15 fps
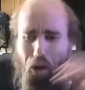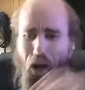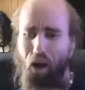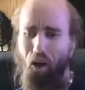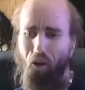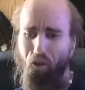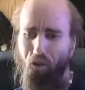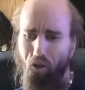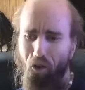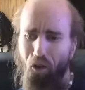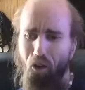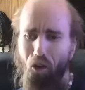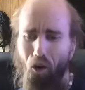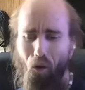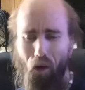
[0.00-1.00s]
mouths
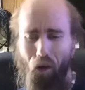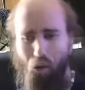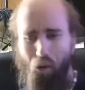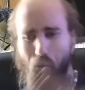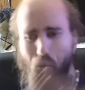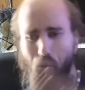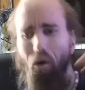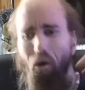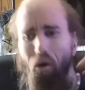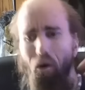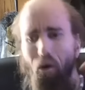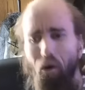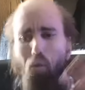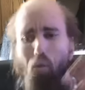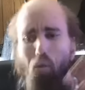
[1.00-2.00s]
like a bunch of
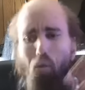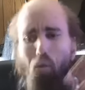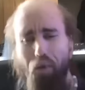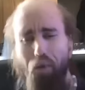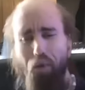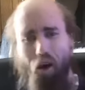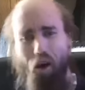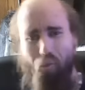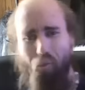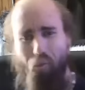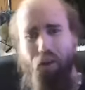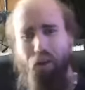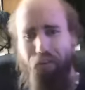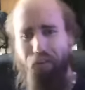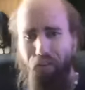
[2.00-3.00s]
little puppy dog
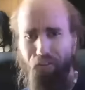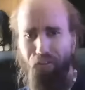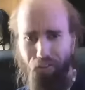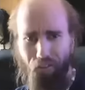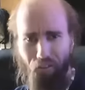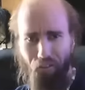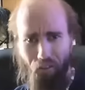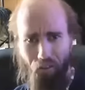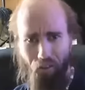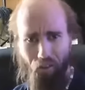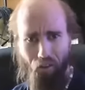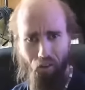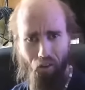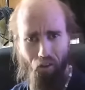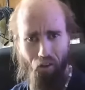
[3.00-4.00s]
bitches.
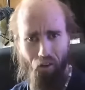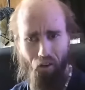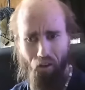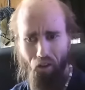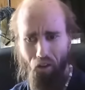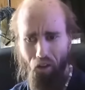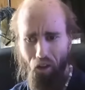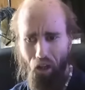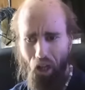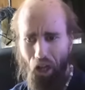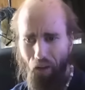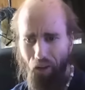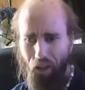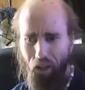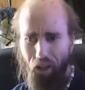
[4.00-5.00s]

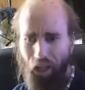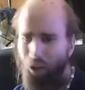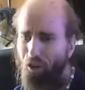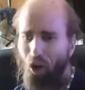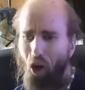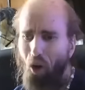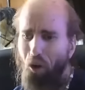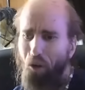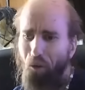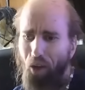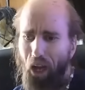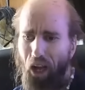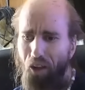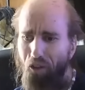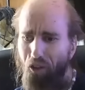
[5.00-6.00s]
I mean, that's all you
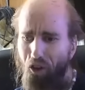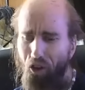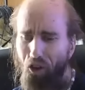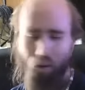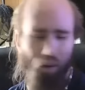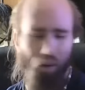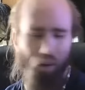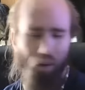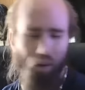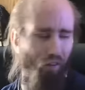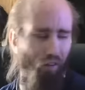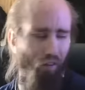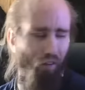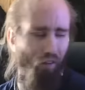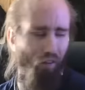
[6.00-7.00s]
guys do is you
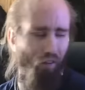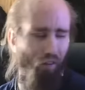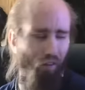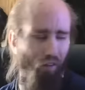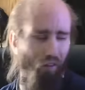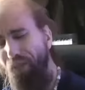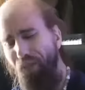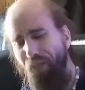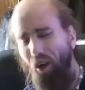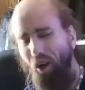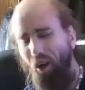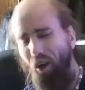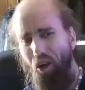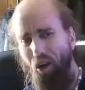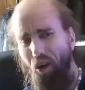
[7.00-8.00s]
sit there and fucking
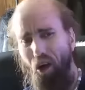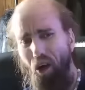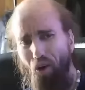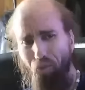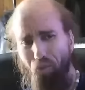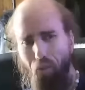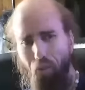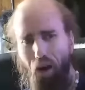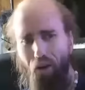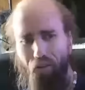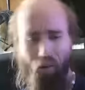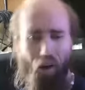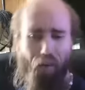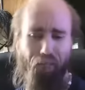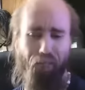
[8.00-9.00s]
run y'all's
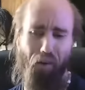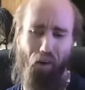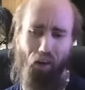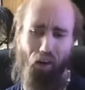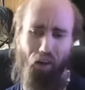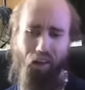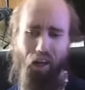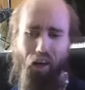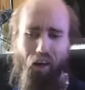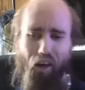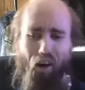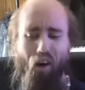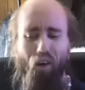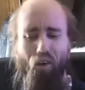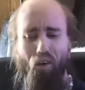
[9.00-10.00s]
mouths all fucking day
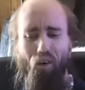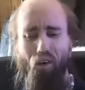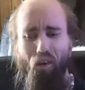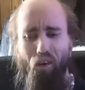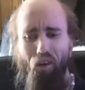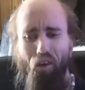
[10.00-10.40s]
long.